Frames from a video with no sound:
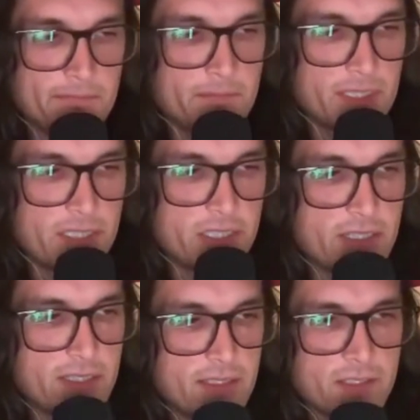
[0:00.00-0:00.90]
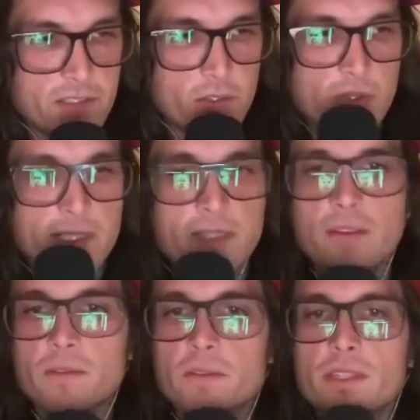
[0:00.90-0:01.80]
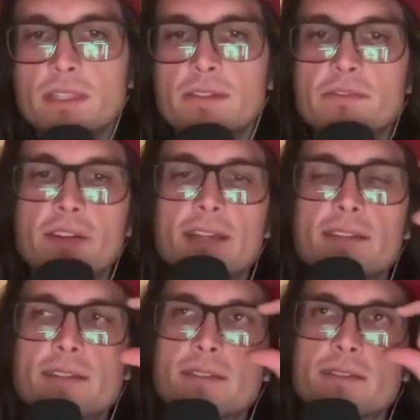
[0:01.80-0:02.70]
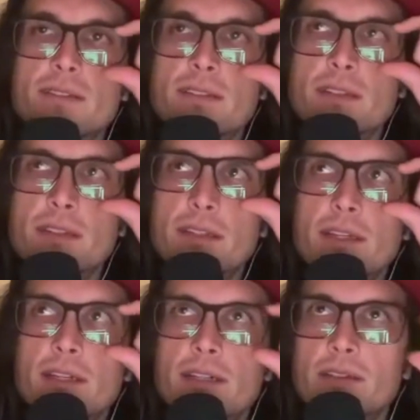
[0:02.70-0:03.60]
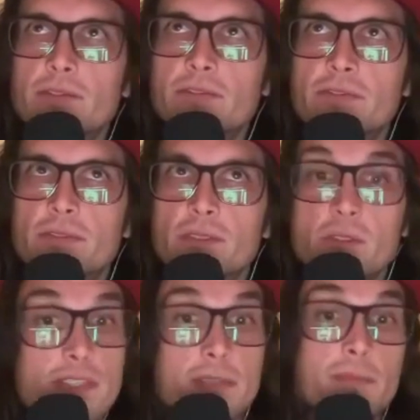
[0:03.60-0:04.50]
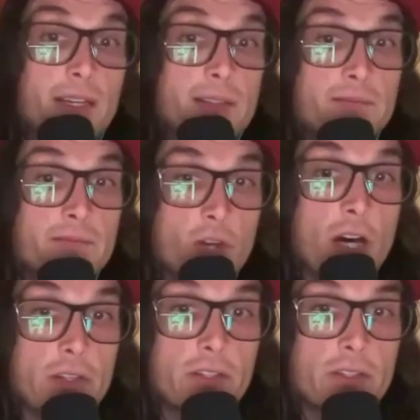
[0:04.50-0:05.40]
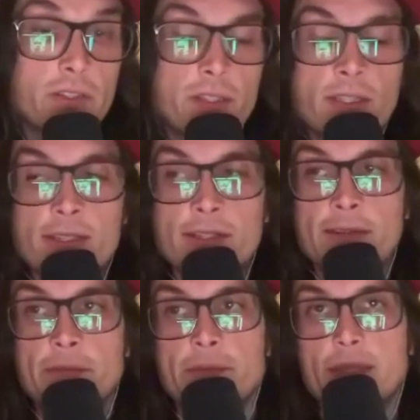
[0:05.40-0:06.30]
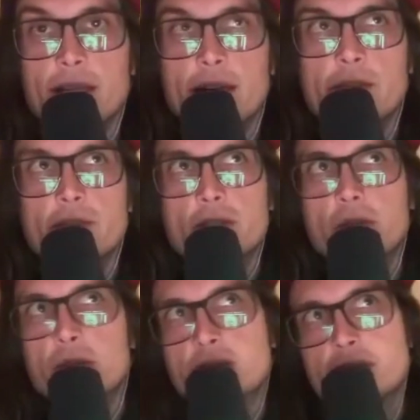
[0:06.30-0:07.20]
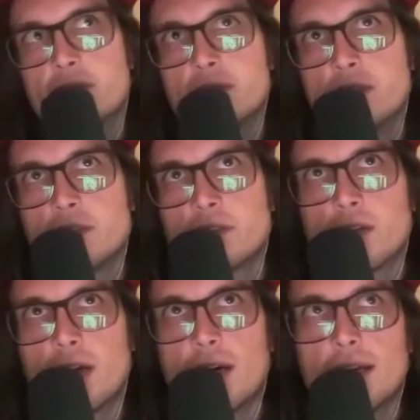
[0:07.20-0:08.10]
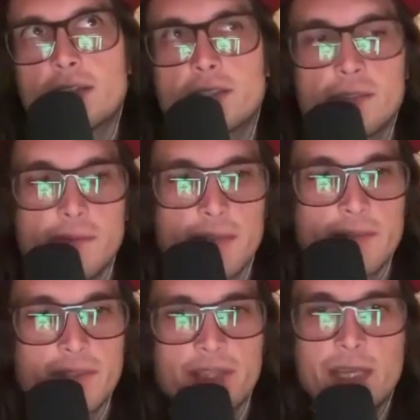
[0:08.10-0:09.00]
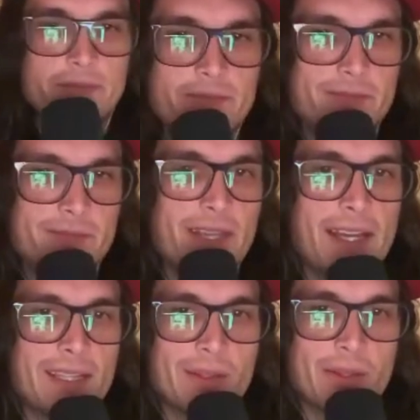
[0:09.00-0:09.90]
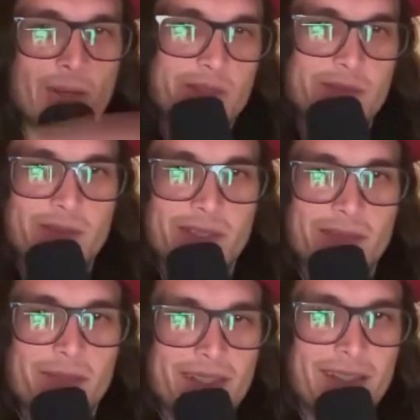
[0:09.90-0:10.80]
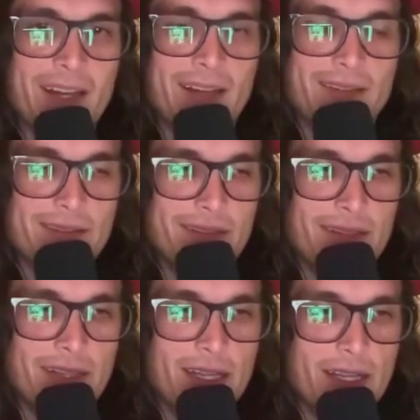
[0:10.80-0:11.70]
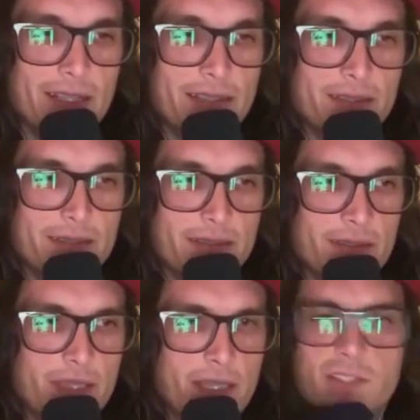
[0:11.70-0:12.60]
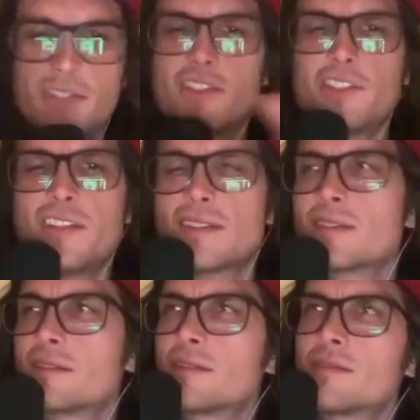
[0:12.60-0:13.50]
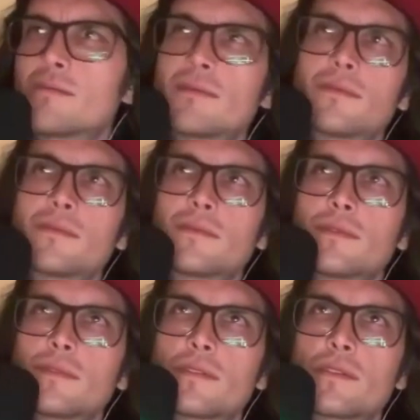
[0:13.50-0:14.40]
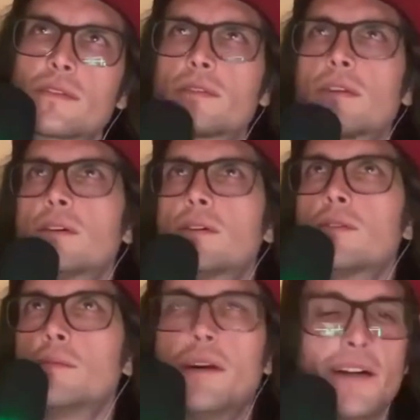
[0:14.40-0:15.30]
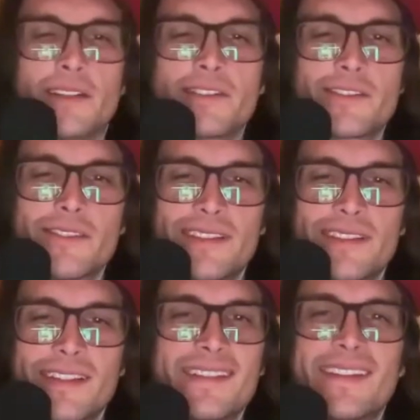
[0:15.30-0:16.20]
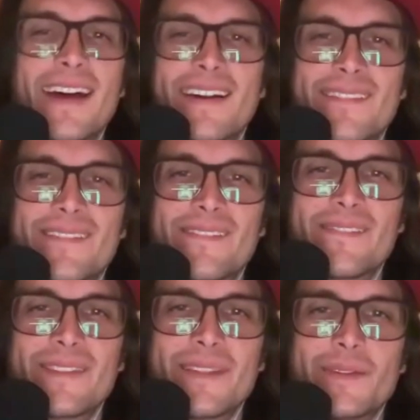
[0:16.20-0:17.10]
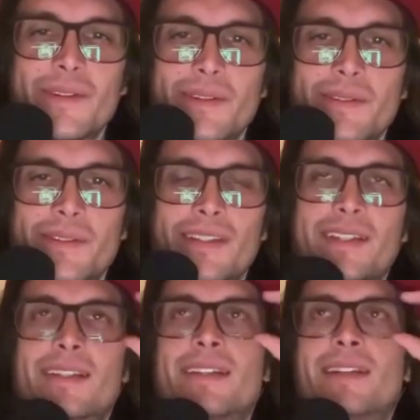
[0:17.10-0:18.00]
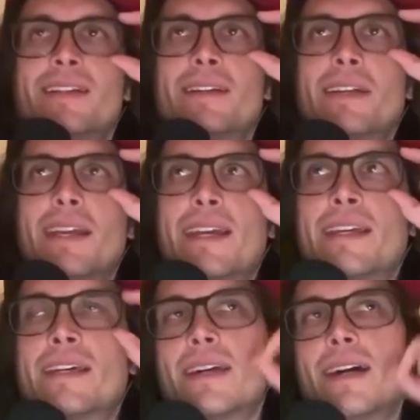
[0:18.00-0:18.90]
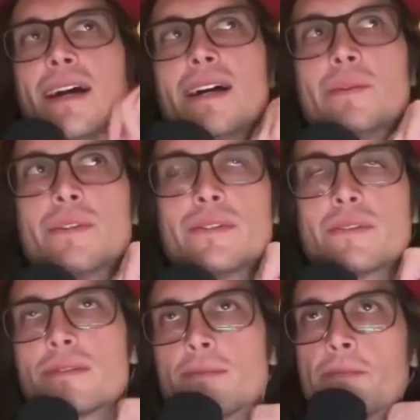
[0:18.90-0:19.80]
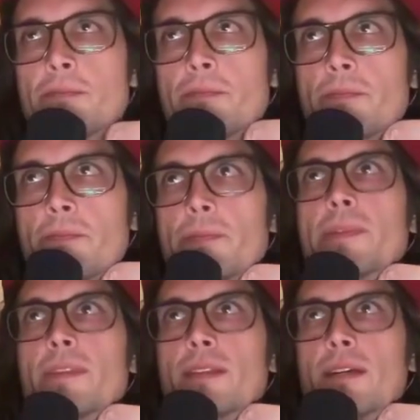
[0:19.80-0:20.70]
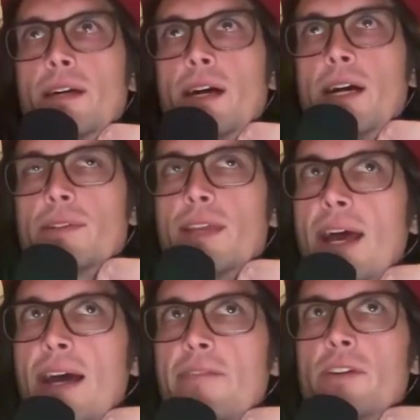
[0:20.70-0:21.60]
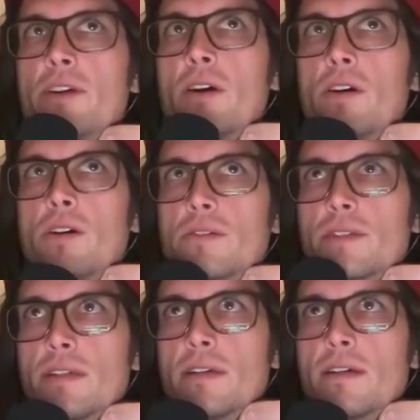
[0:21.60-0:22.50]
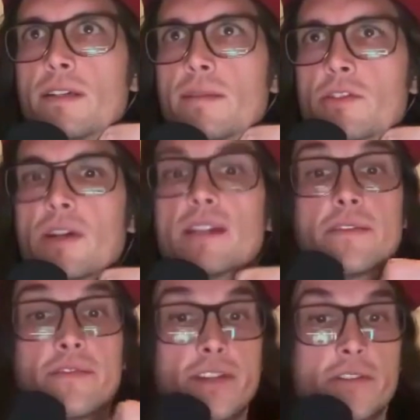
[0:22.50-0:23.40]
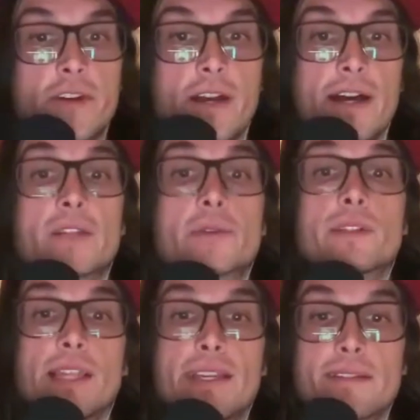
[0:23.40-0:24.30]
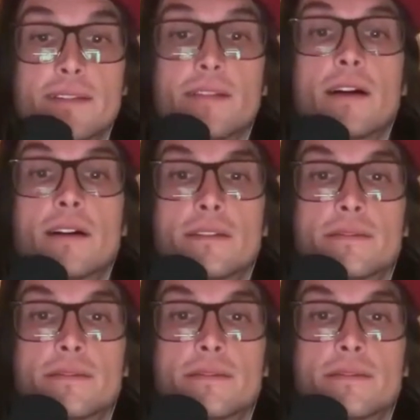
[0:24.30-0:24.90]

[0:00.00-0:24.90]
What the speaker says: just sorting through the effects of losing my father. Over the course of a year, I became a dad and lost my dad. And there's just so much in that, you know. And I was having a hard time trying to figure out how to relate to God